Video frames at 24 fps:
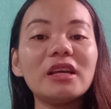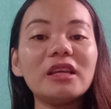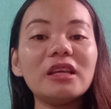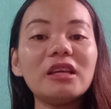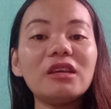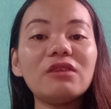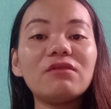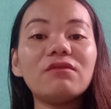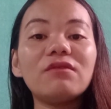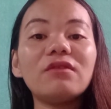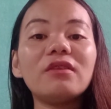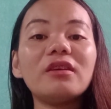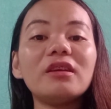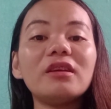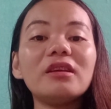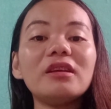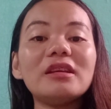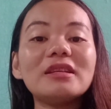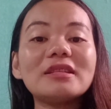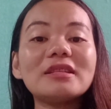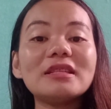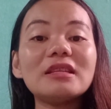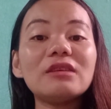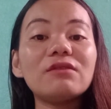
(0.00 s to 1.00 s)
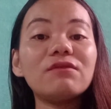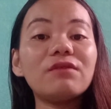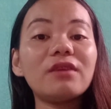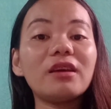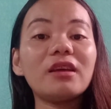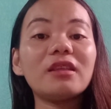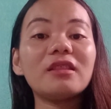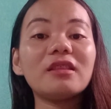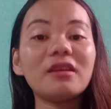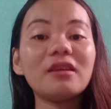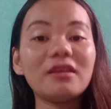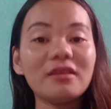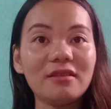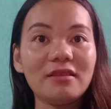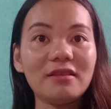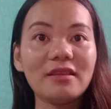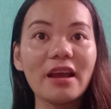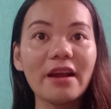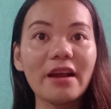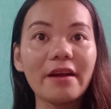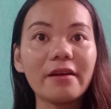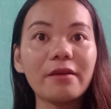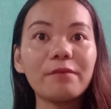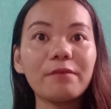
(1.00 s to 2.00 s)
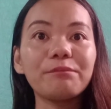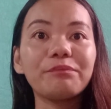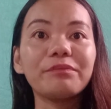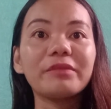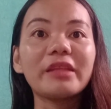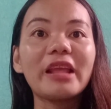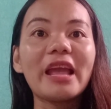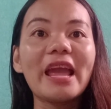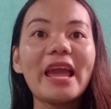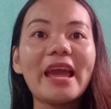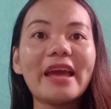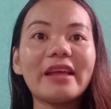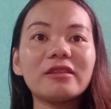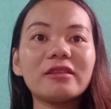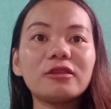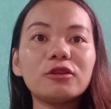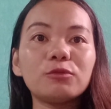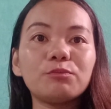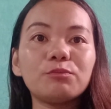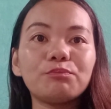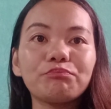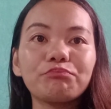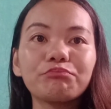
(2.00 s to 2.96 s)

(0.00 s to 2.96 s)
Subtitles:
even there and